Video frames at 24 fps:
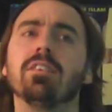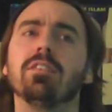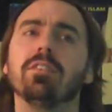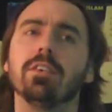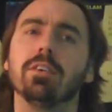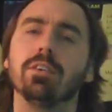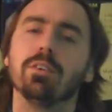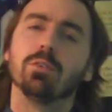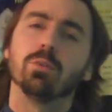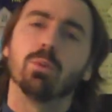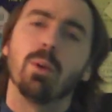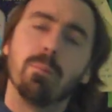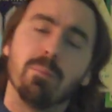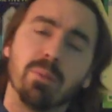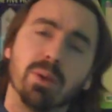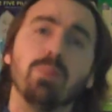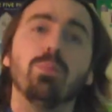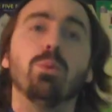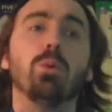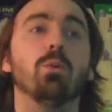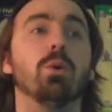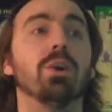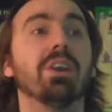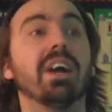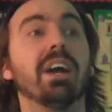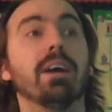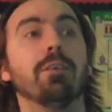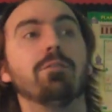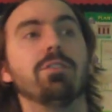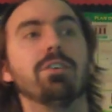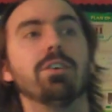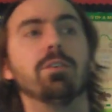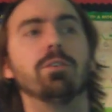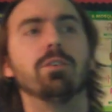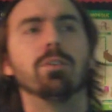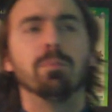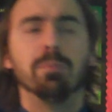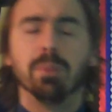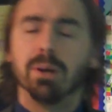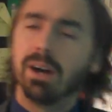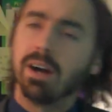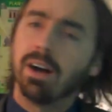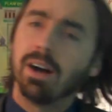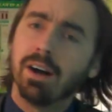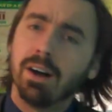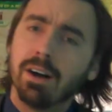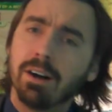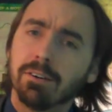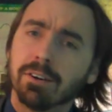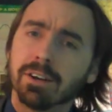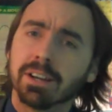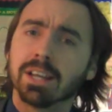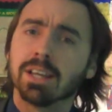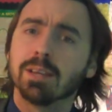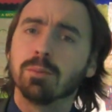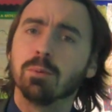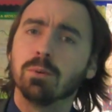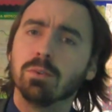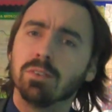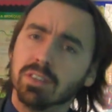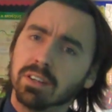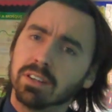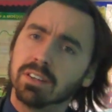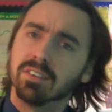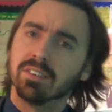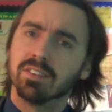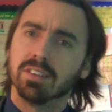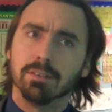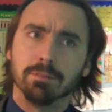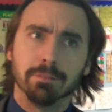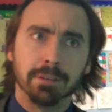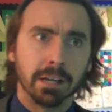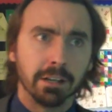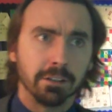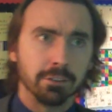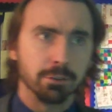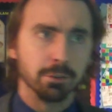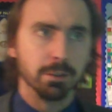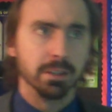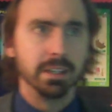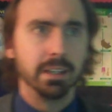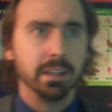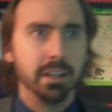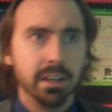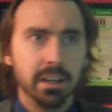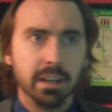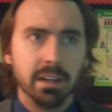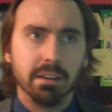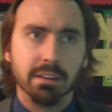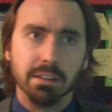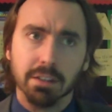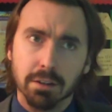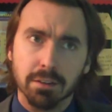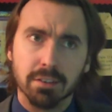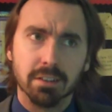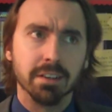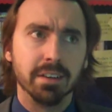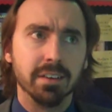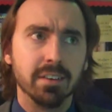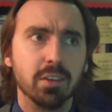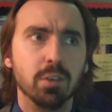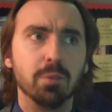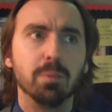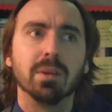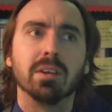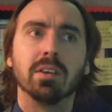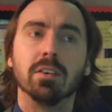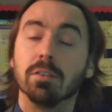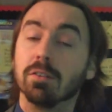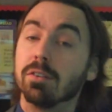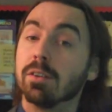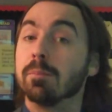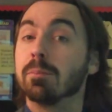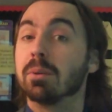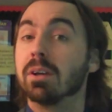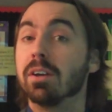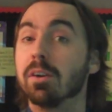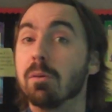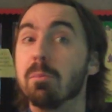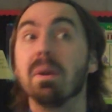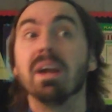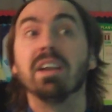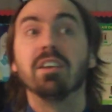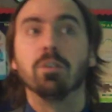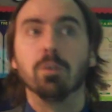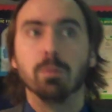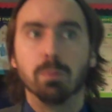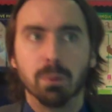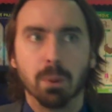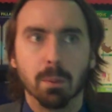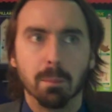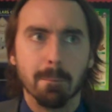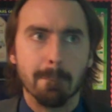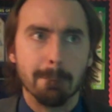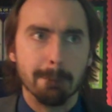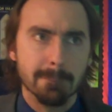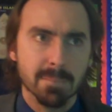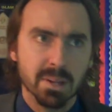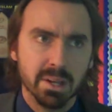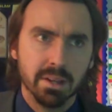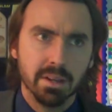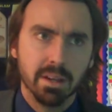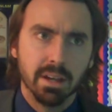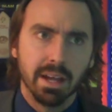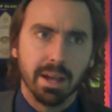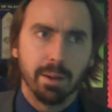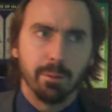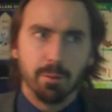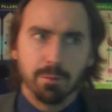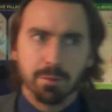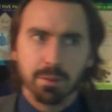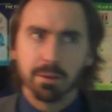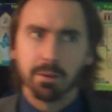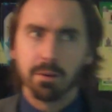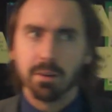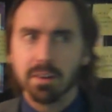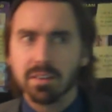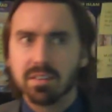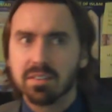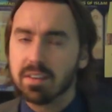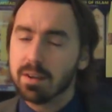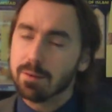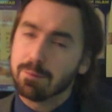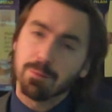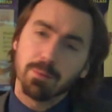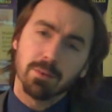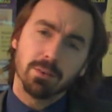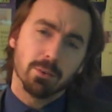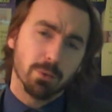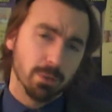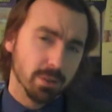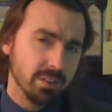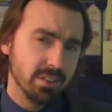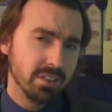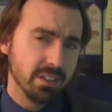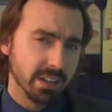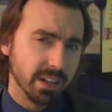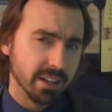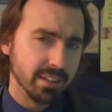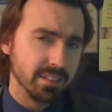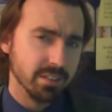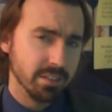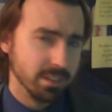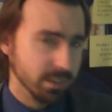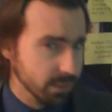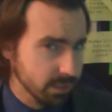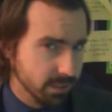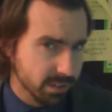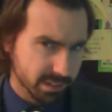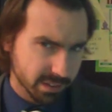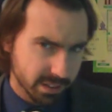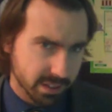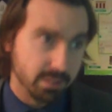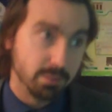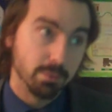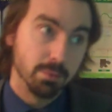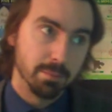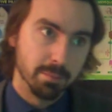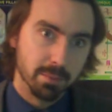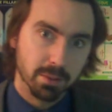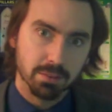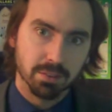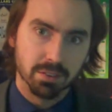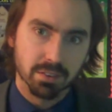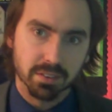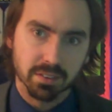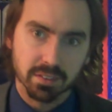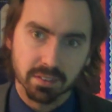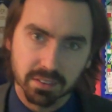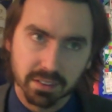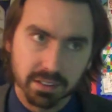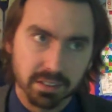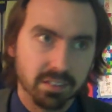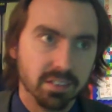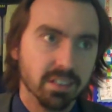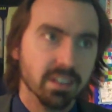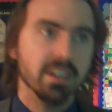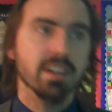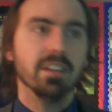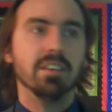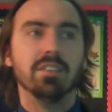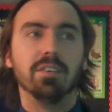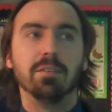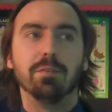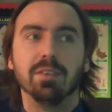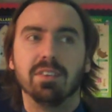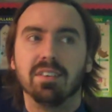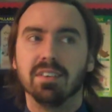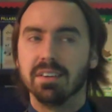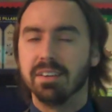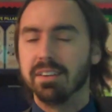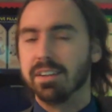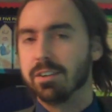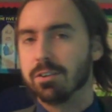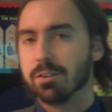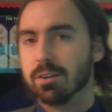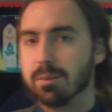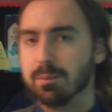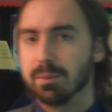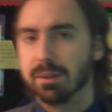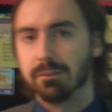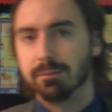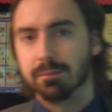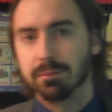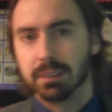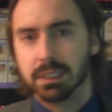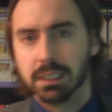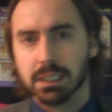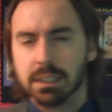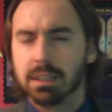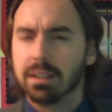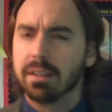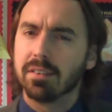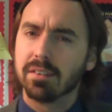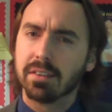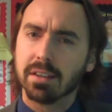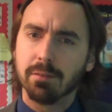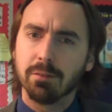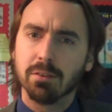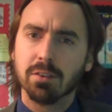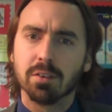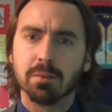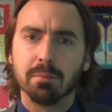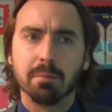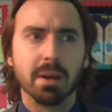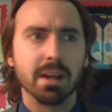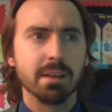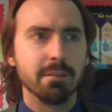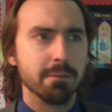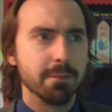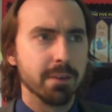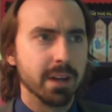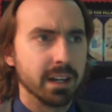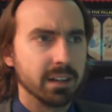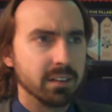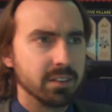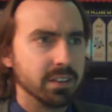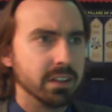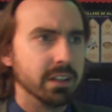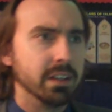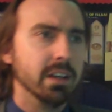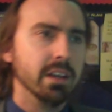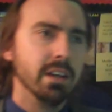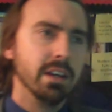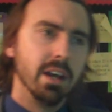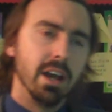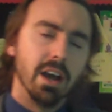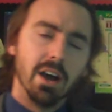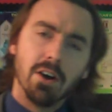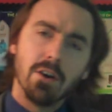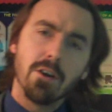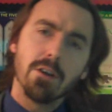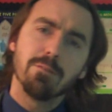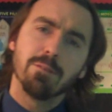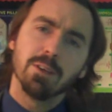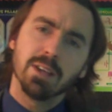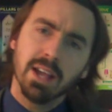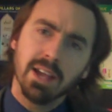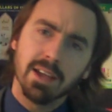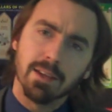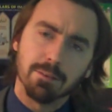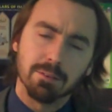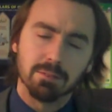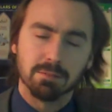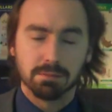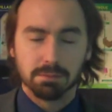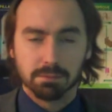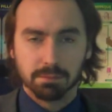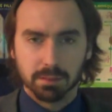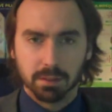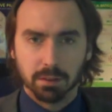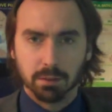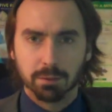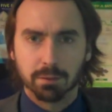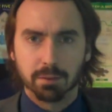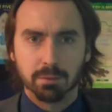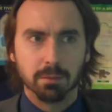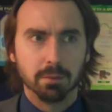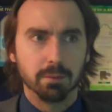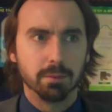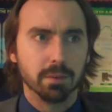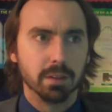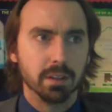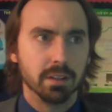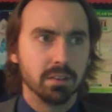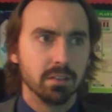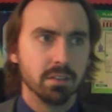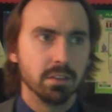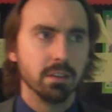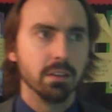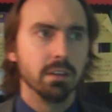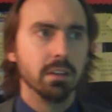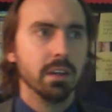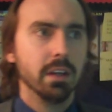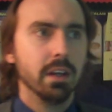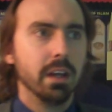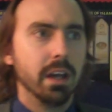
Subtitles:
is used when people want to have children but are unable to conceive naturally. Usually this is because of some kind of medical problem. However, there are different Christian attitudes, as with most of these things, to fertility treatment. Let's give you some main facts here. IVF, often referred to,